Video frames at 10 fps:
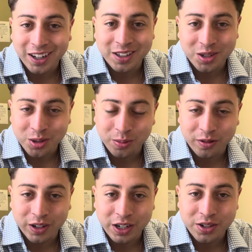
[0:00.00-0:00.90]
as a
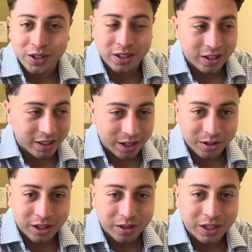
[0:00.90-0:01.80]
supervisor in
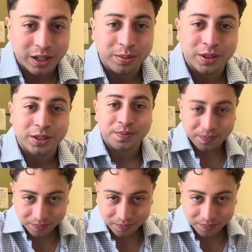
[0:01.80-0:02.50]
downtown Tampa